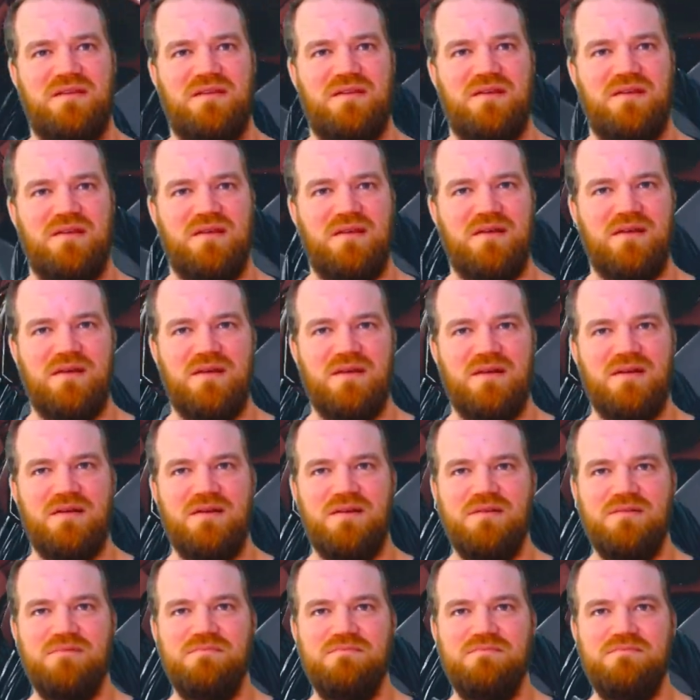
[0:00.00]

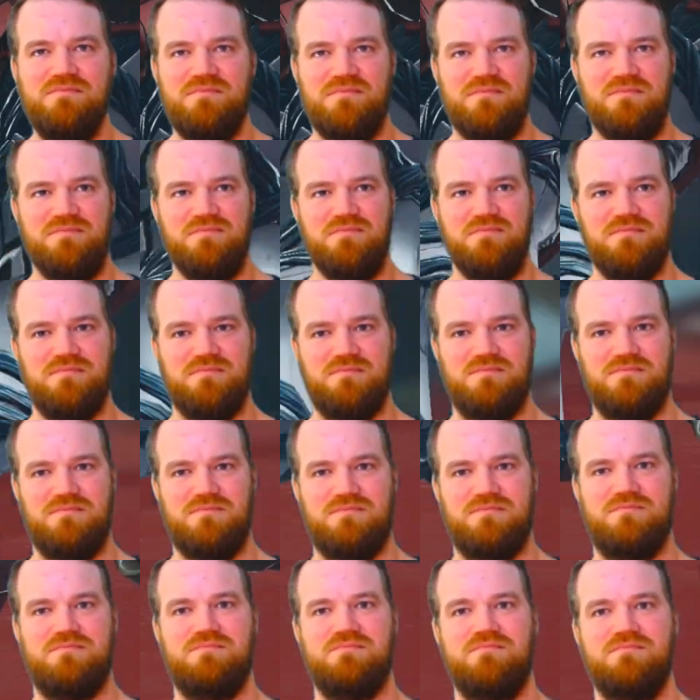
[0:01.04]

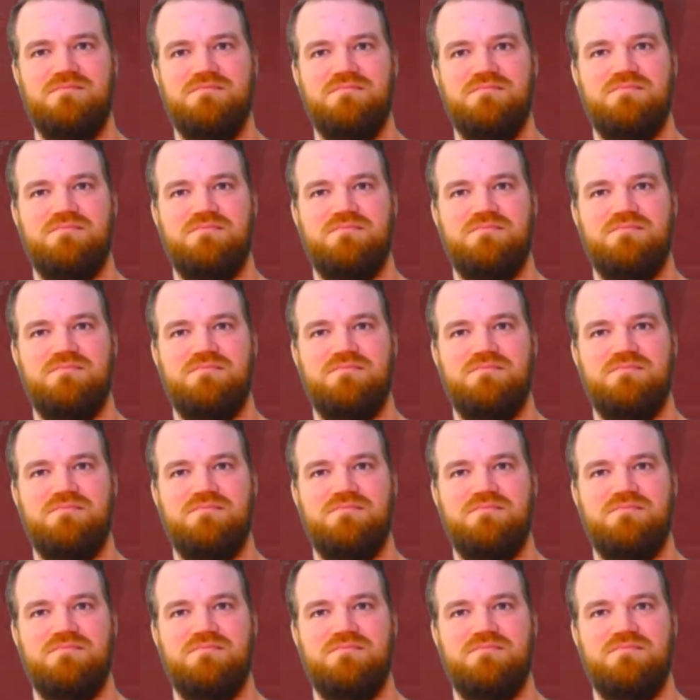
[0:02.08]
Nothing is said.